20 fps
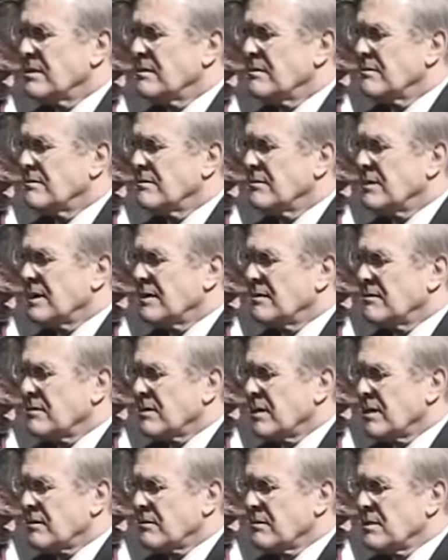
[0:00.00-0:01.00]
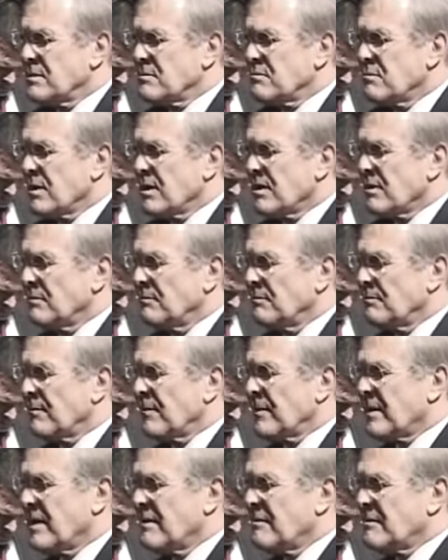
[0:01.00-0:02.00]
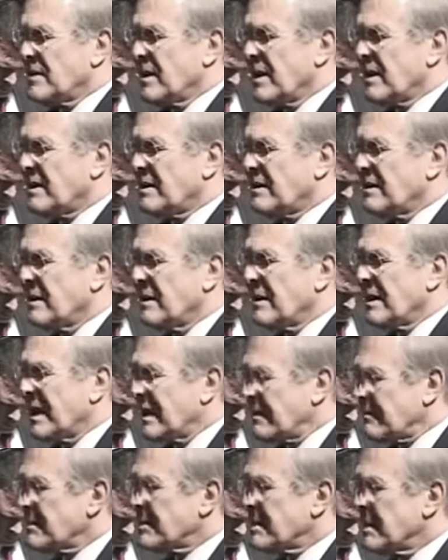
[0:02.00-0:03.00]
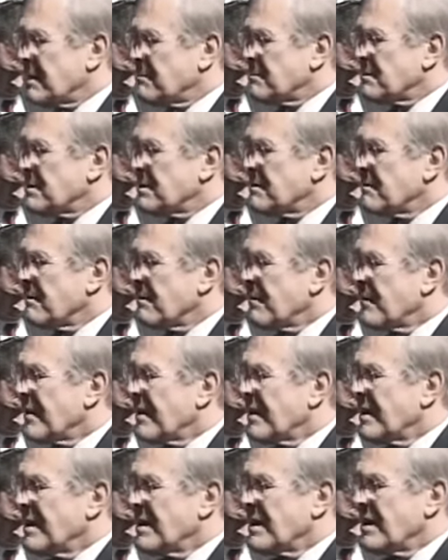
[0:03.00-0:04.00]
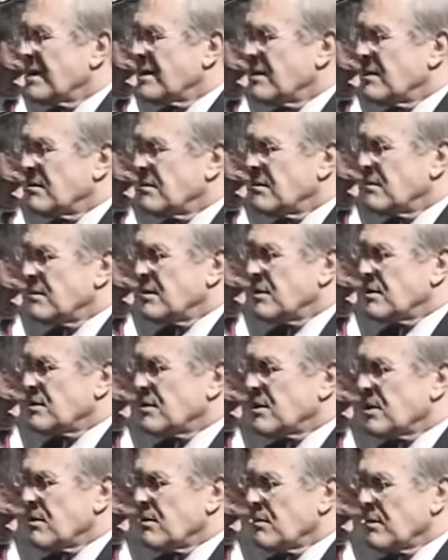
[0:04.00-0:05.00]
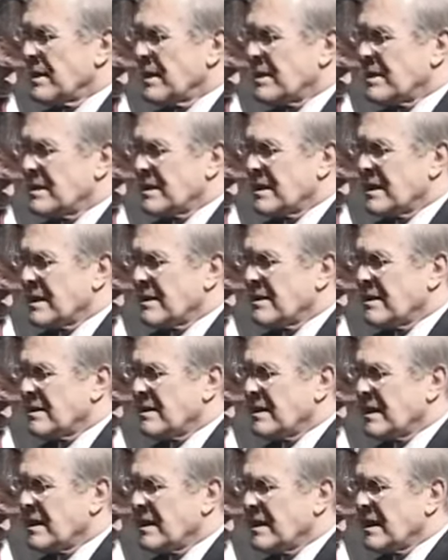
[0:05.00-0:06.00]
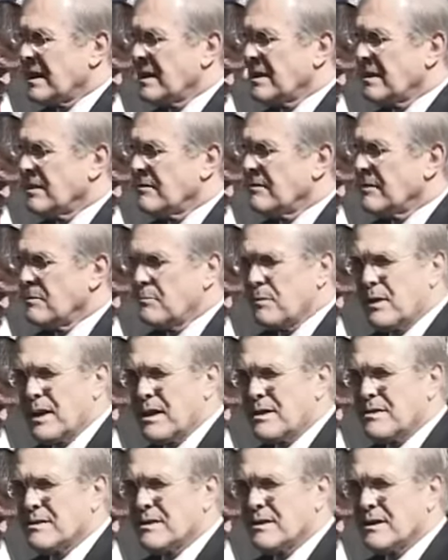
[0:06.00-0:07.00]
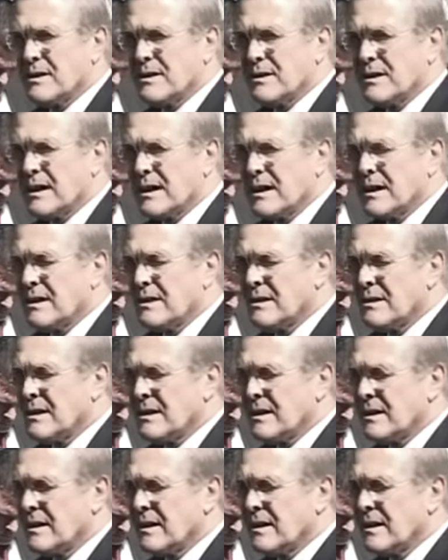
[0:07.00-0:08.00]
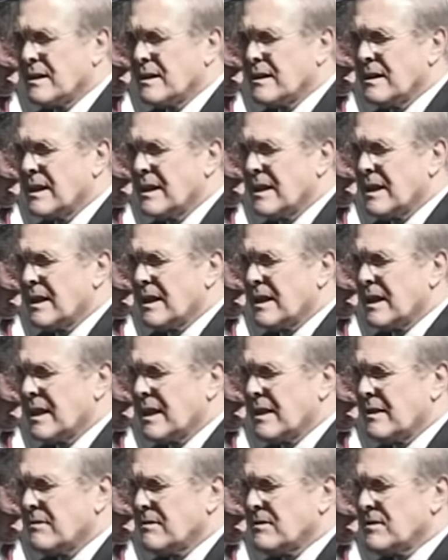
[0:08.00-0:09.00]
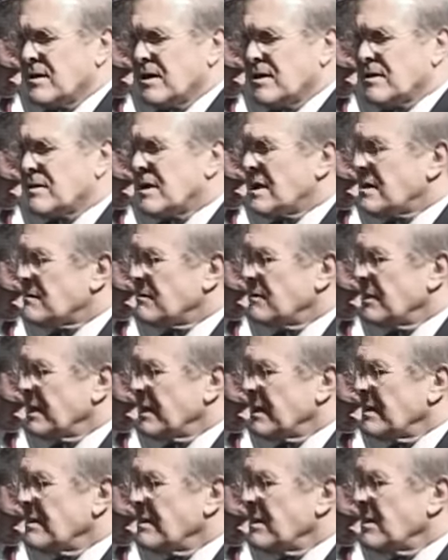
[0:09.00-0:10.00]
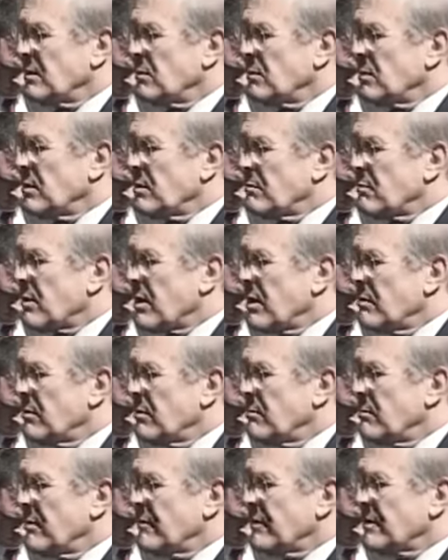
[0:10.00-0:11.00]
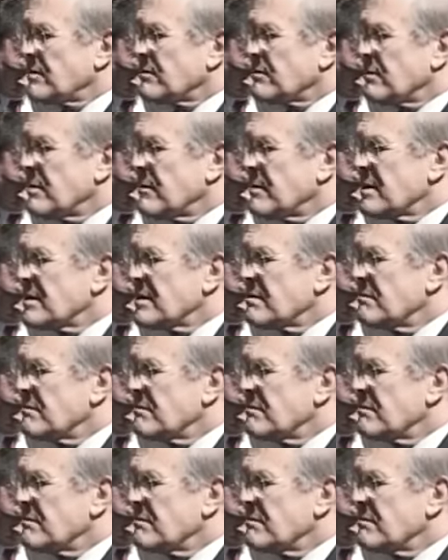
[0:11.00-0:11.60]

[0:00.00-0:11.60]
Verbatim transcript: of, of countries where they've taken a lot of steps to, to show that, uh, that they can live at peace and, and, uh, and, and successfully deal with the problem of extremism.